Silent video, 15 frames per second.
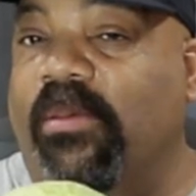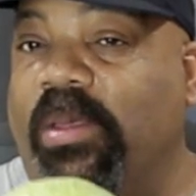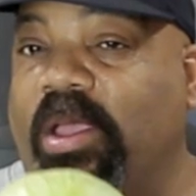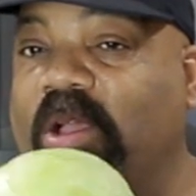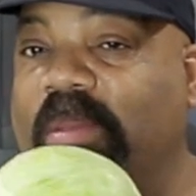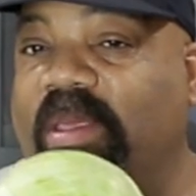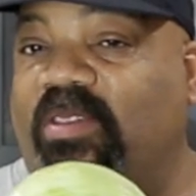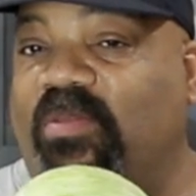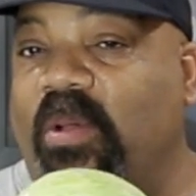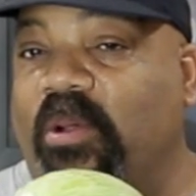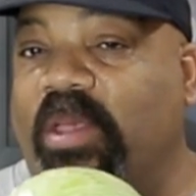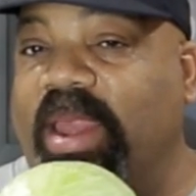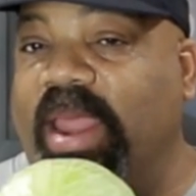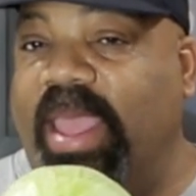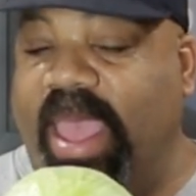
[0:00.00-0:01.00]
We're going to be
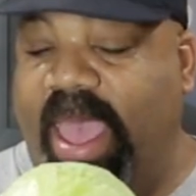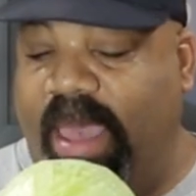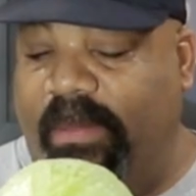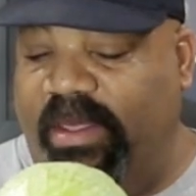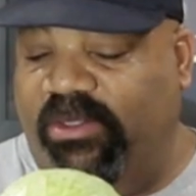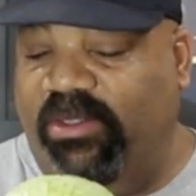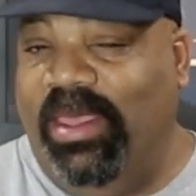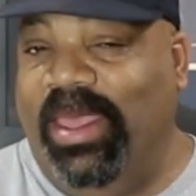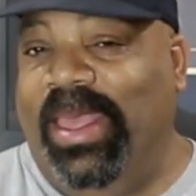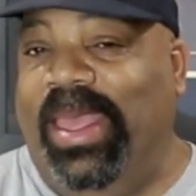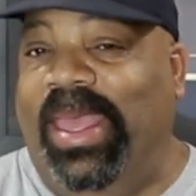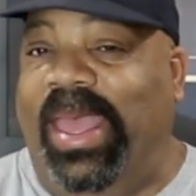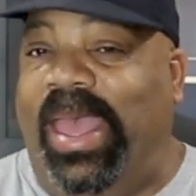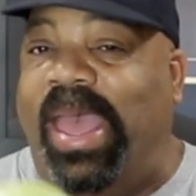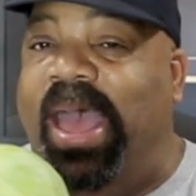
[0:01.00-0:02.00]
smoking a cabbage.
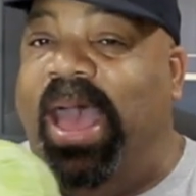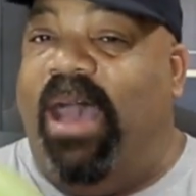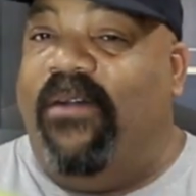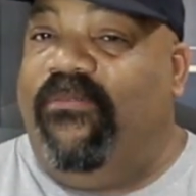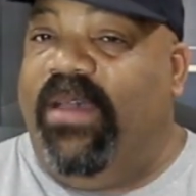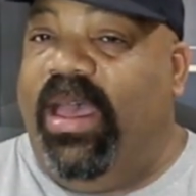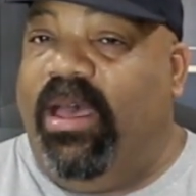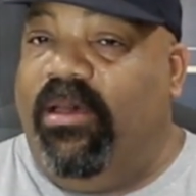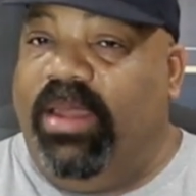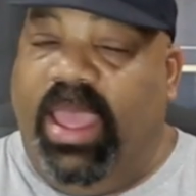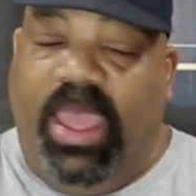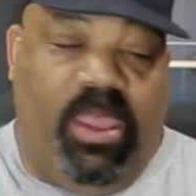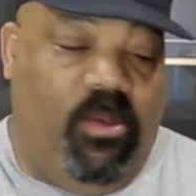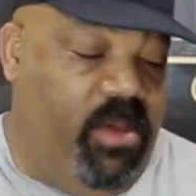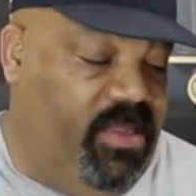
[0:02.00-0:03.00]
I found
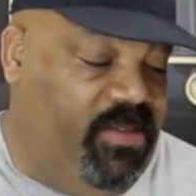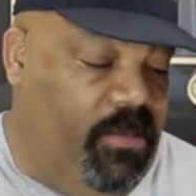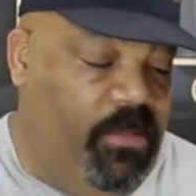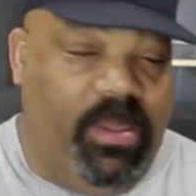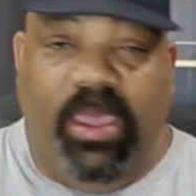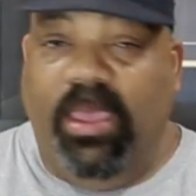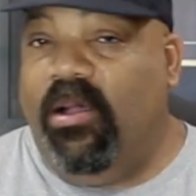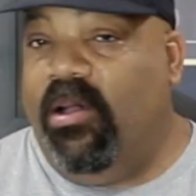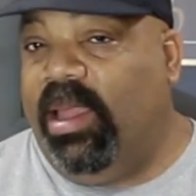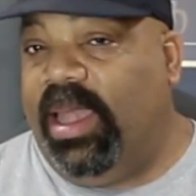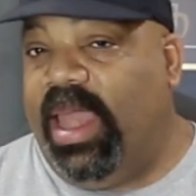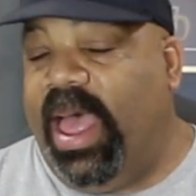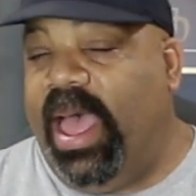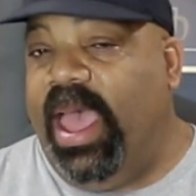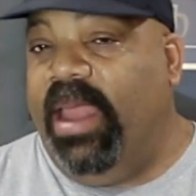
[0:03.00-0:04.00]
a recipe
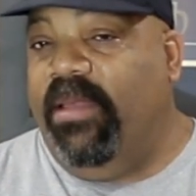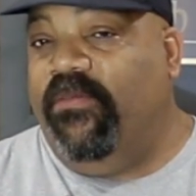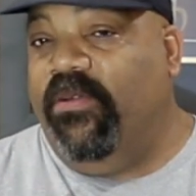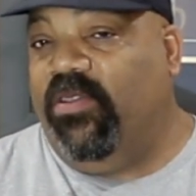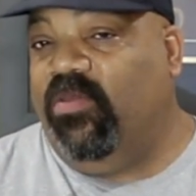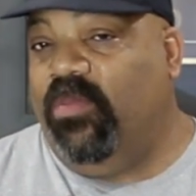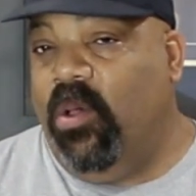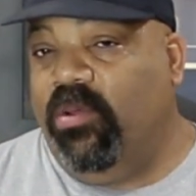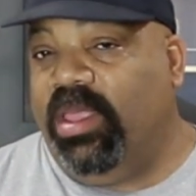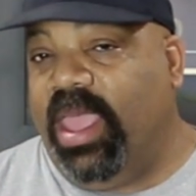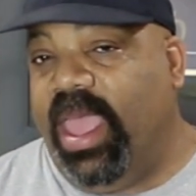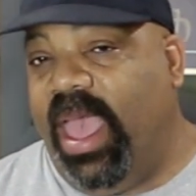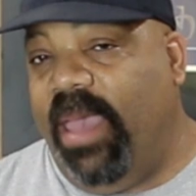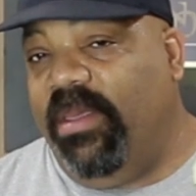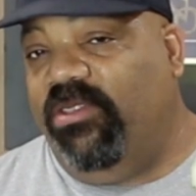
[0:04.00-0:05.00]
online for smoked
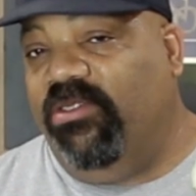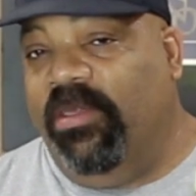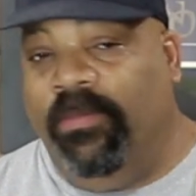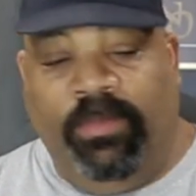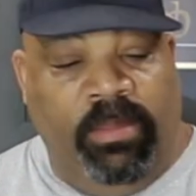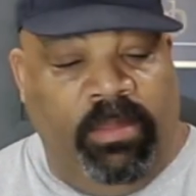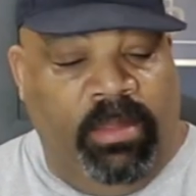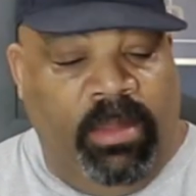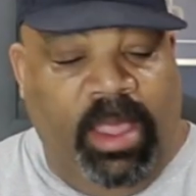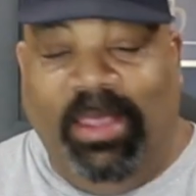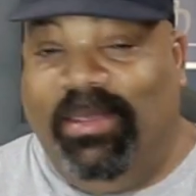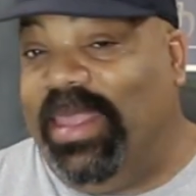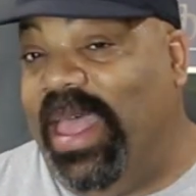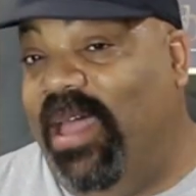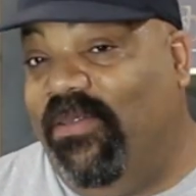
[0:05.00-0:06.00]
cabbage.
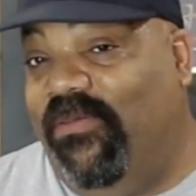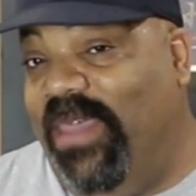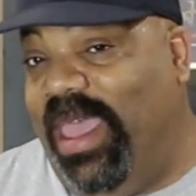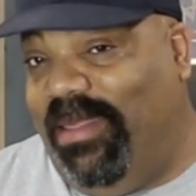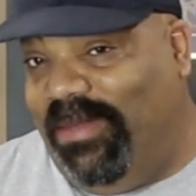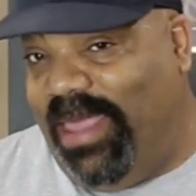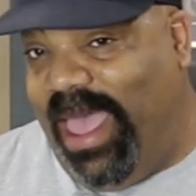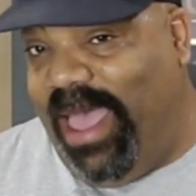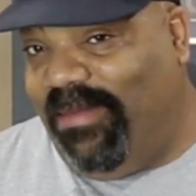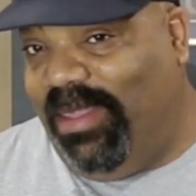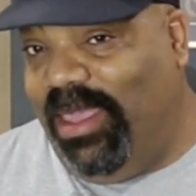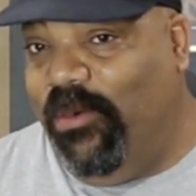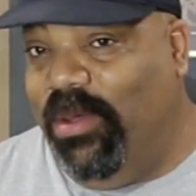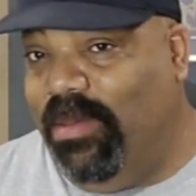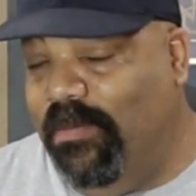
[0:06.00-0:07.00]
Sounds
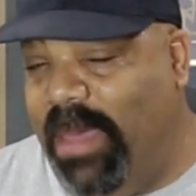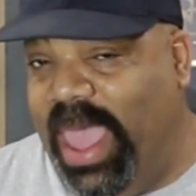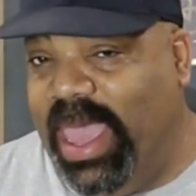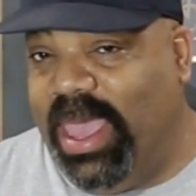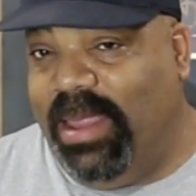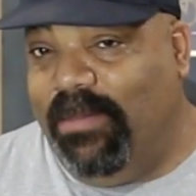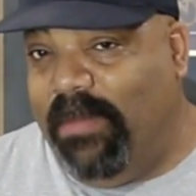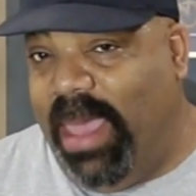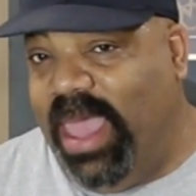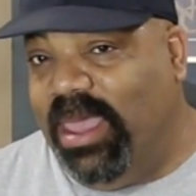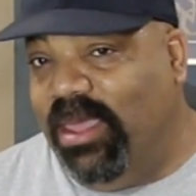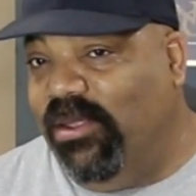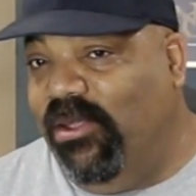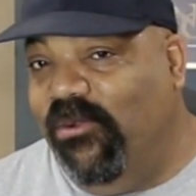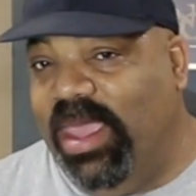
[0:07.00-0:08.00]
fantastic with bacon,
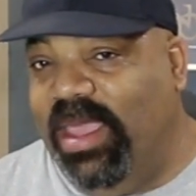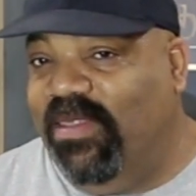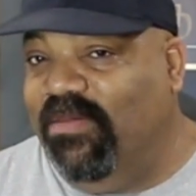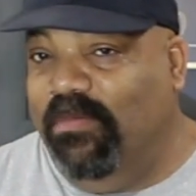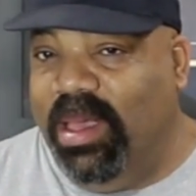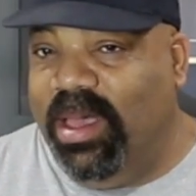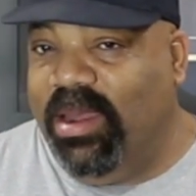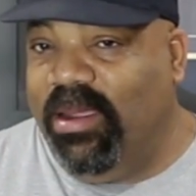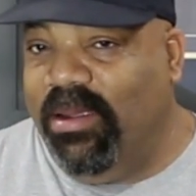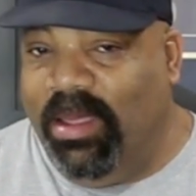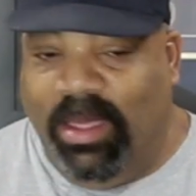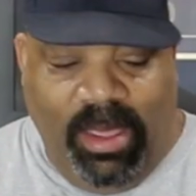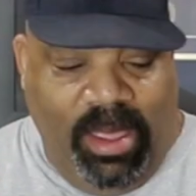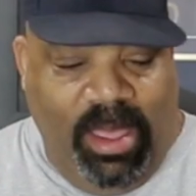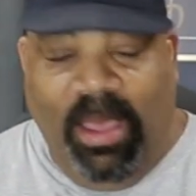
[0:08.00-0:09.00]
grease,
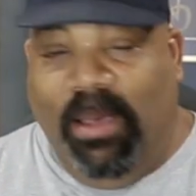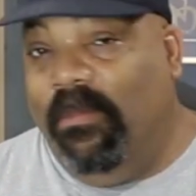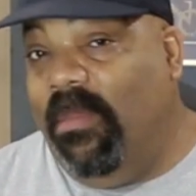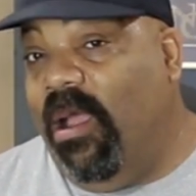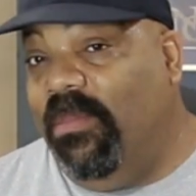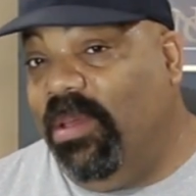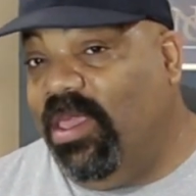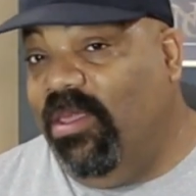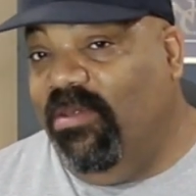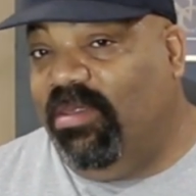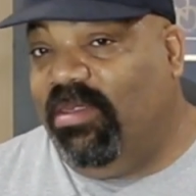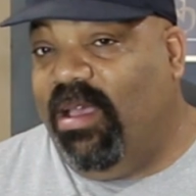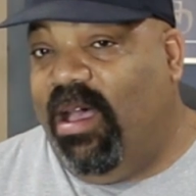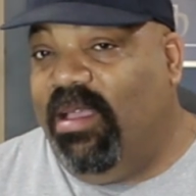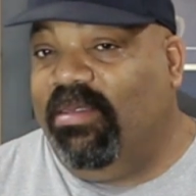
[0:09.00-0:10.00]
butter, barbecue
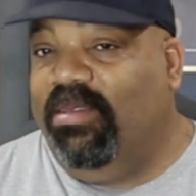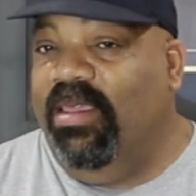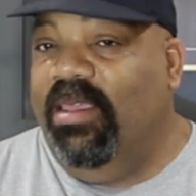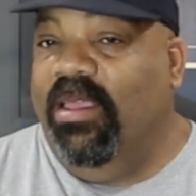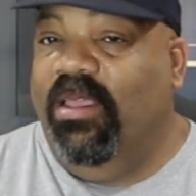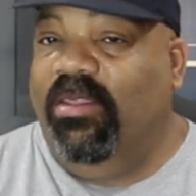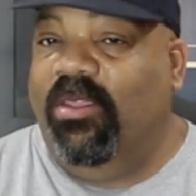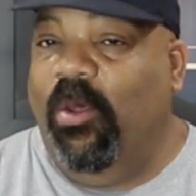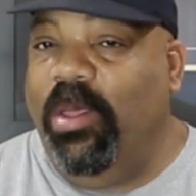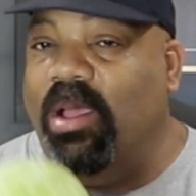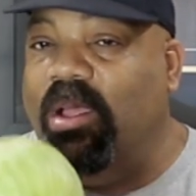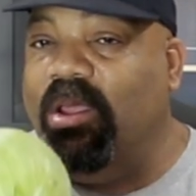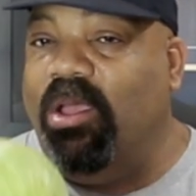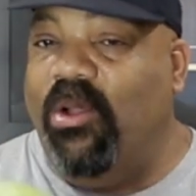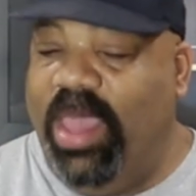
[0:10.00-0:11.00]
sauce. So we're
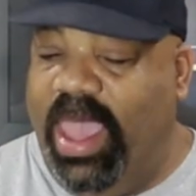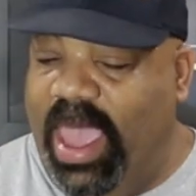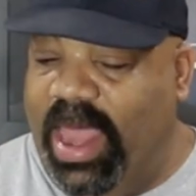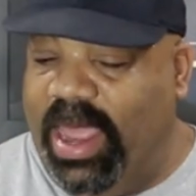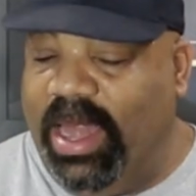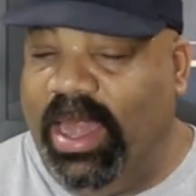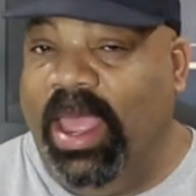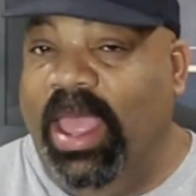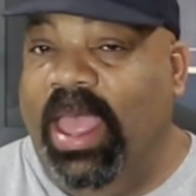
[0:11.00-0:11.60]
going to go ahead and